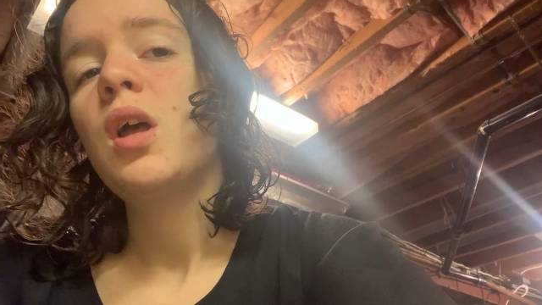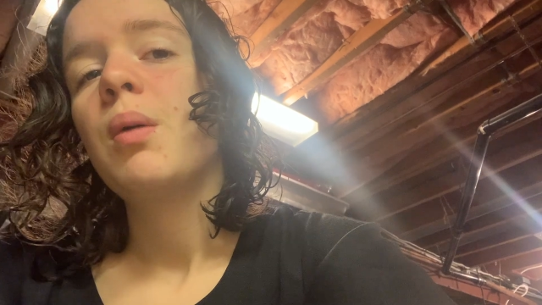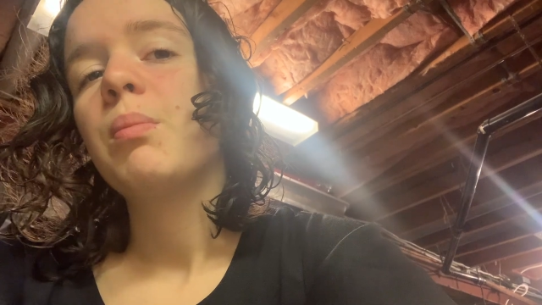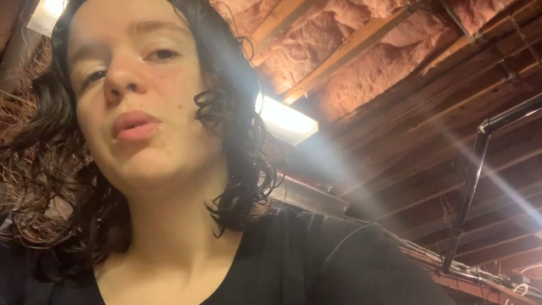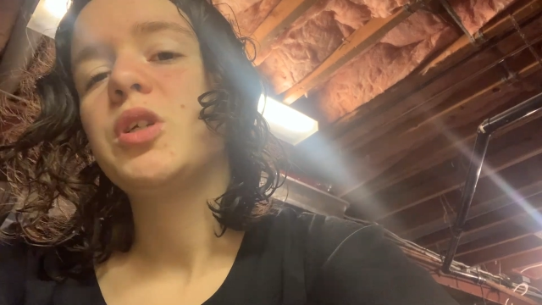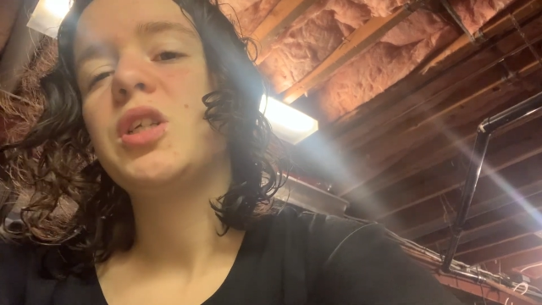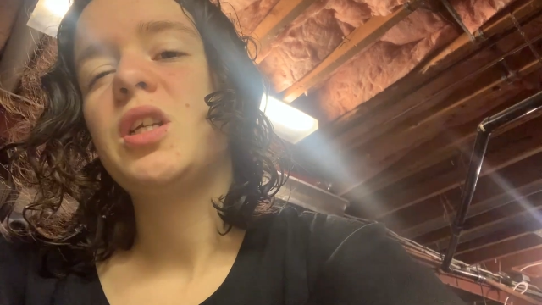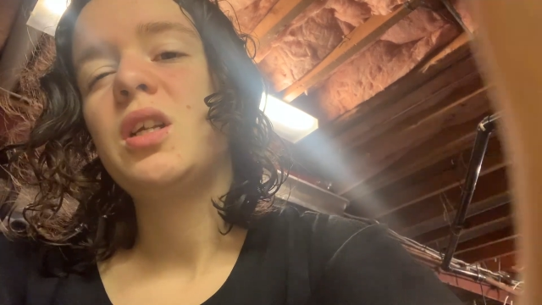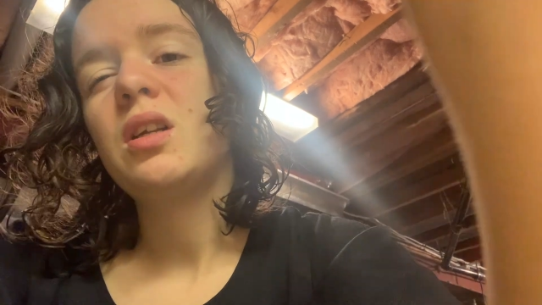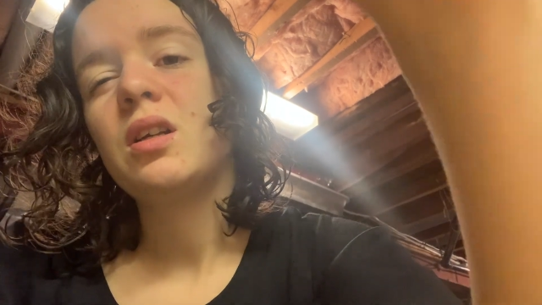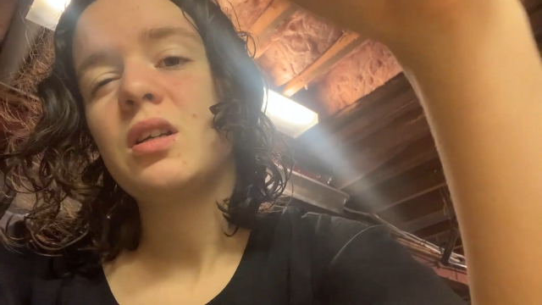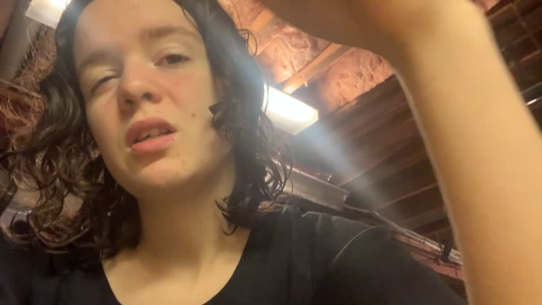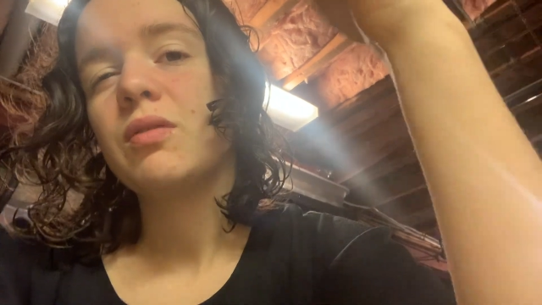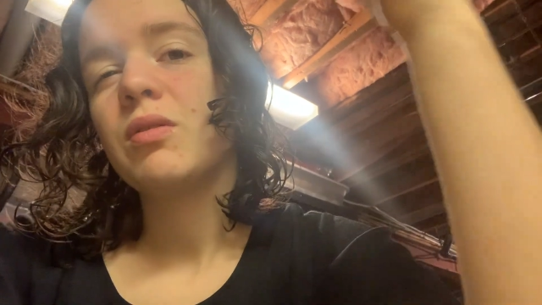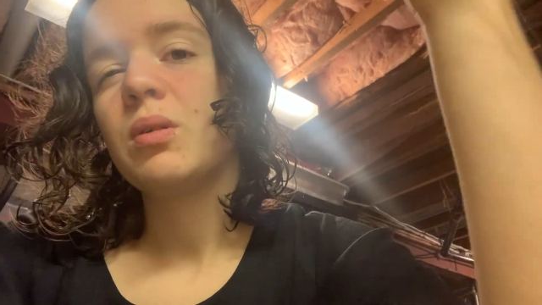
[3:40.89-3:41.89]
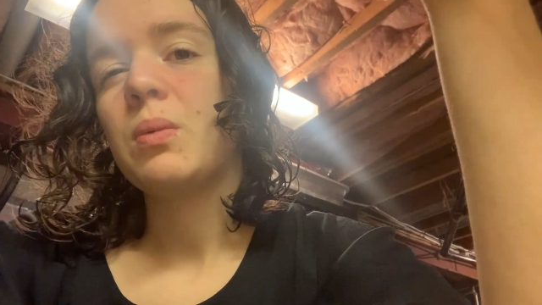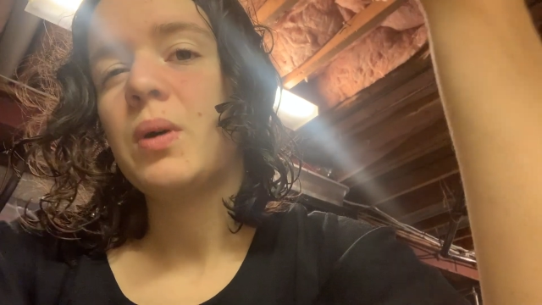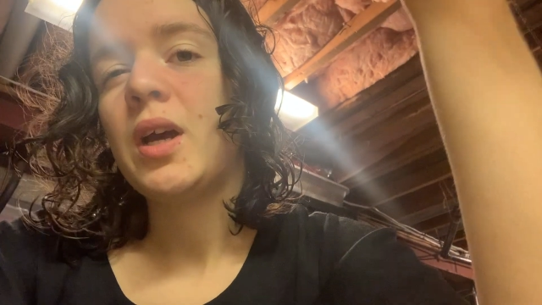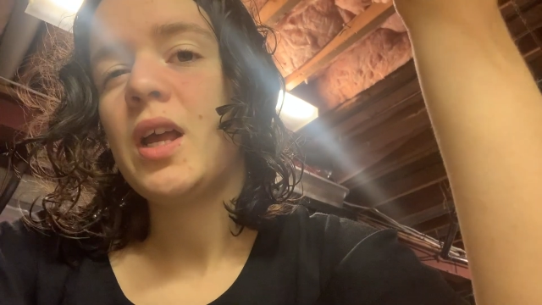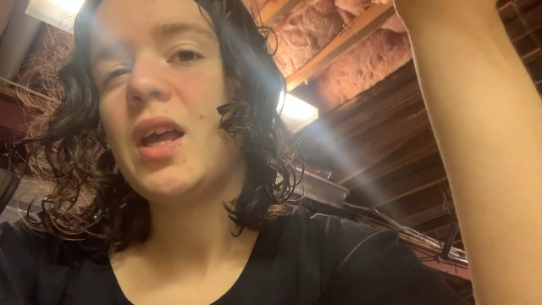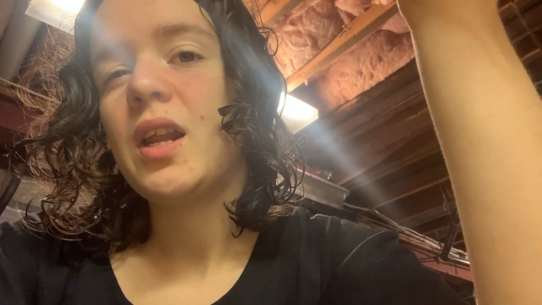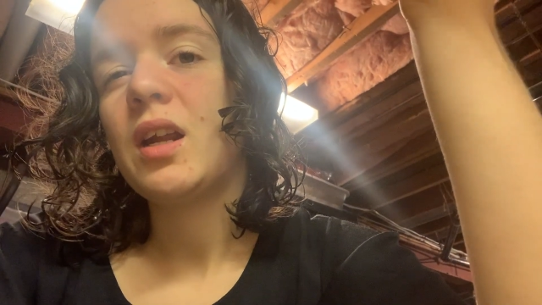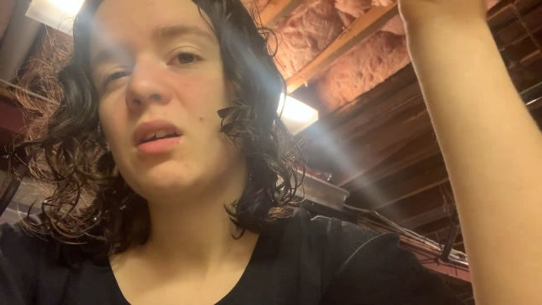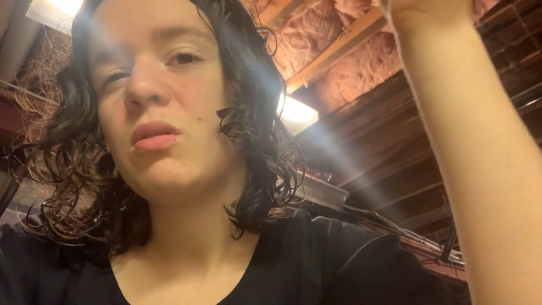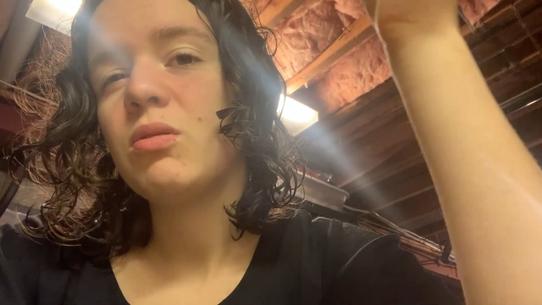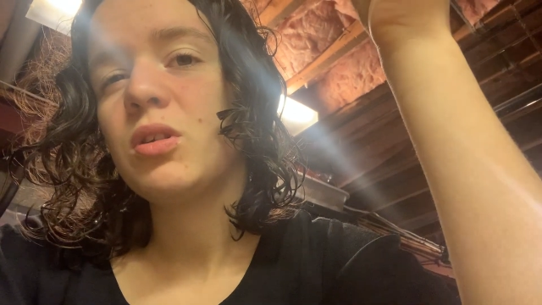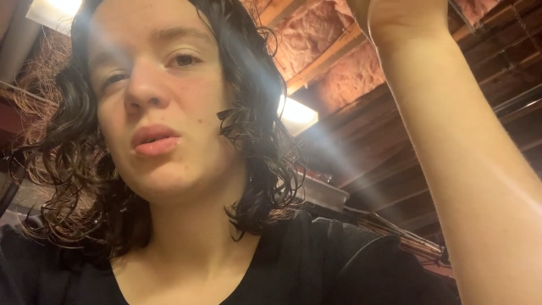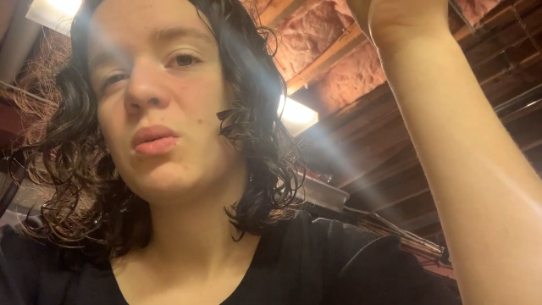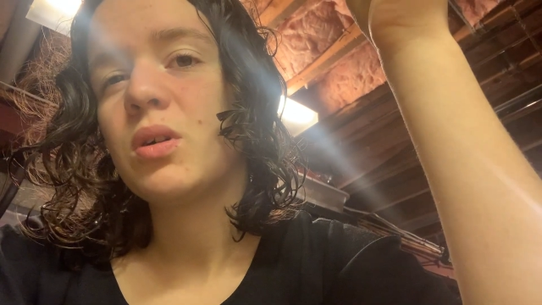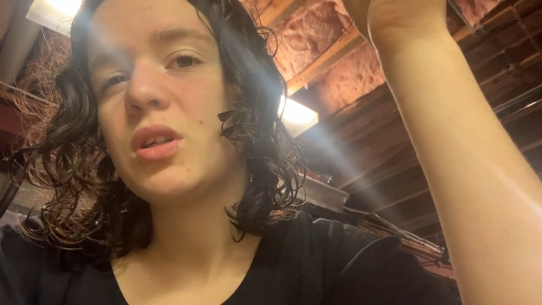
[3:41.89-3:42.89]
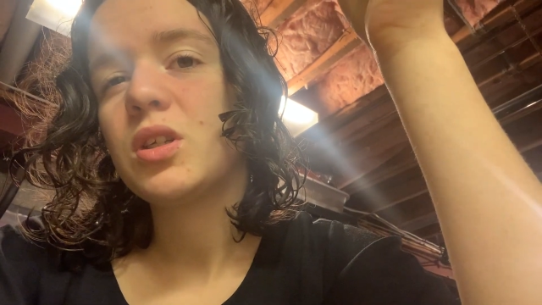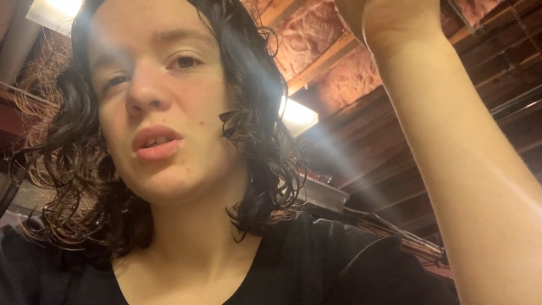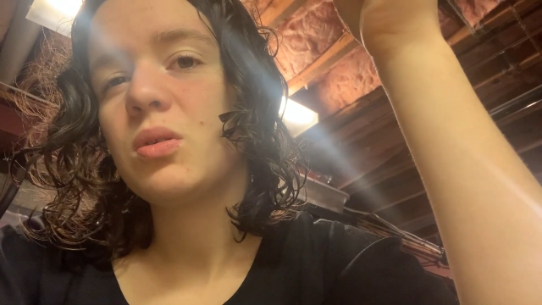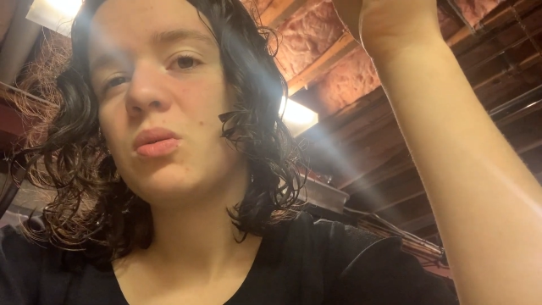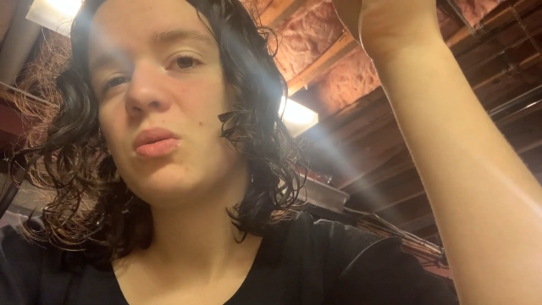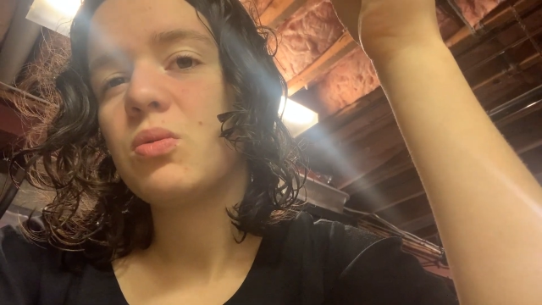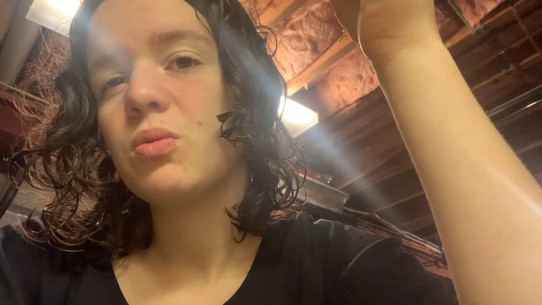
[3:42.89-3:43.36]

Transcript: but she did it in a different way, and I don't really want to